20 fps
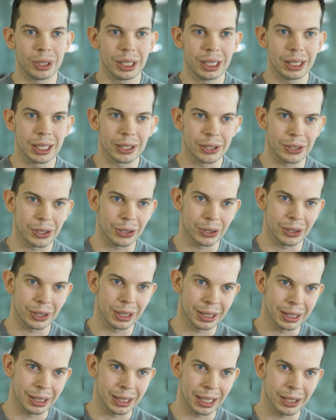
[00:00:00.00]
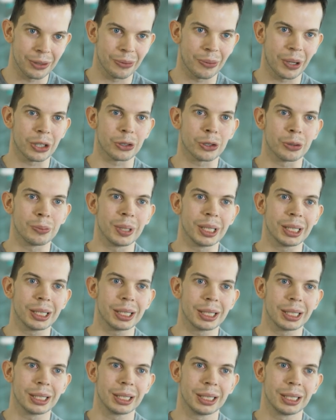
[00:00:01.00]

need a certain environment,